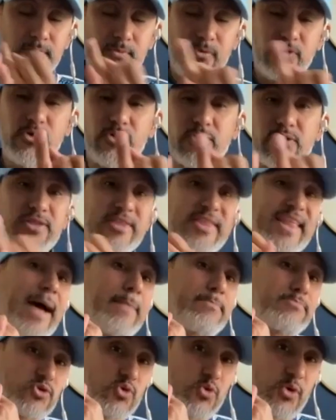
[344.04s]
Your
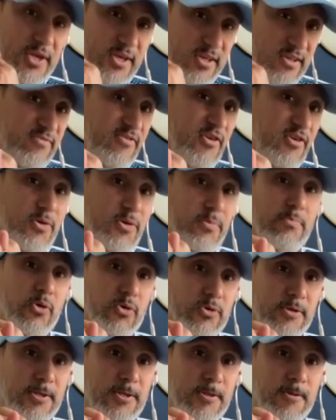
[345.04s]
tap swing is very
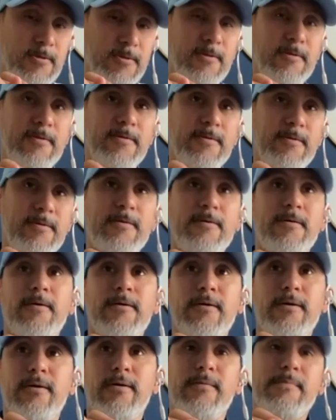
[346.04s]
important.
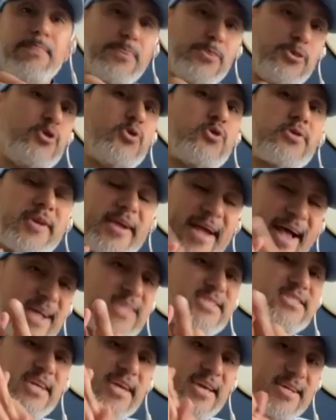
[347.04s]
Your
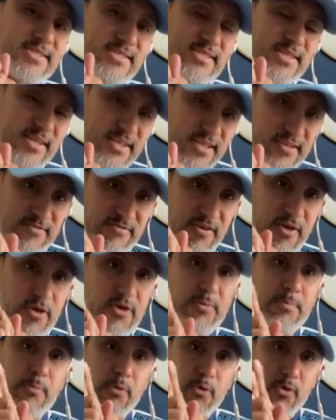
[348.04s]
cast handstand is very
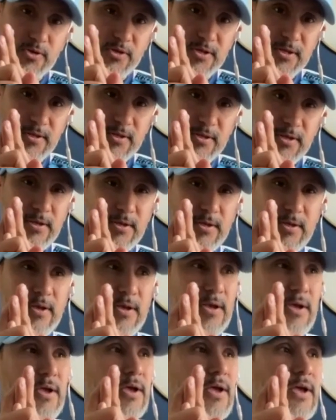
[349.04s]
important.
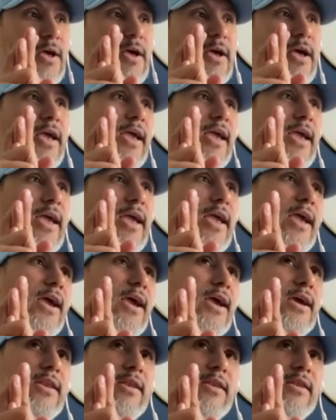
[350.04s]

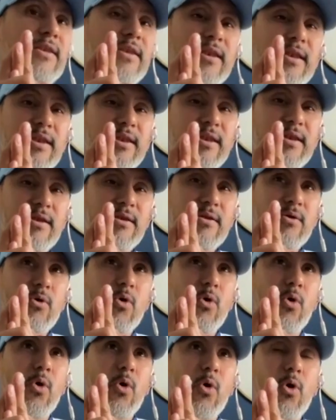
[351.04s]
And
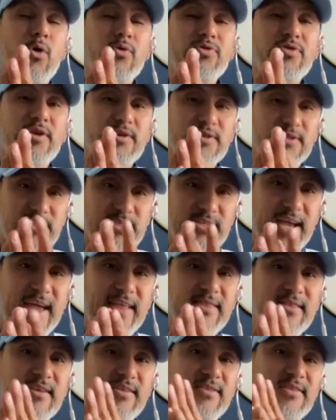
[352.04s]

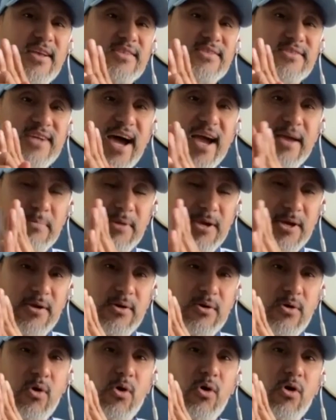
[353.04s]
understanding the
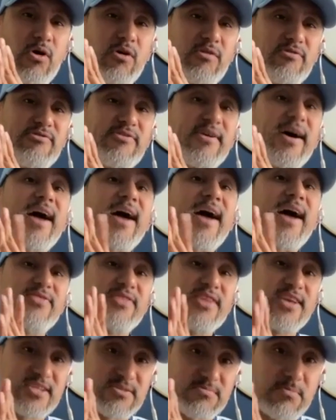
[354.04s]
timing of a
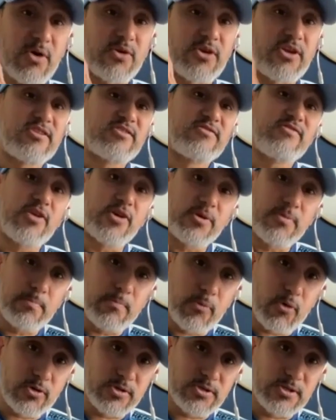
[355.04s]
dismount is very
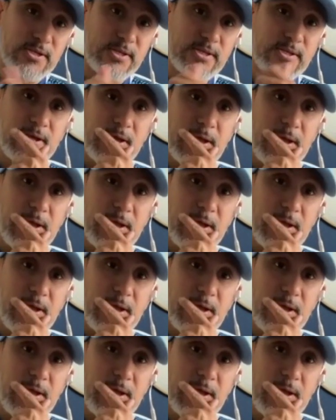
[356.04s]
important.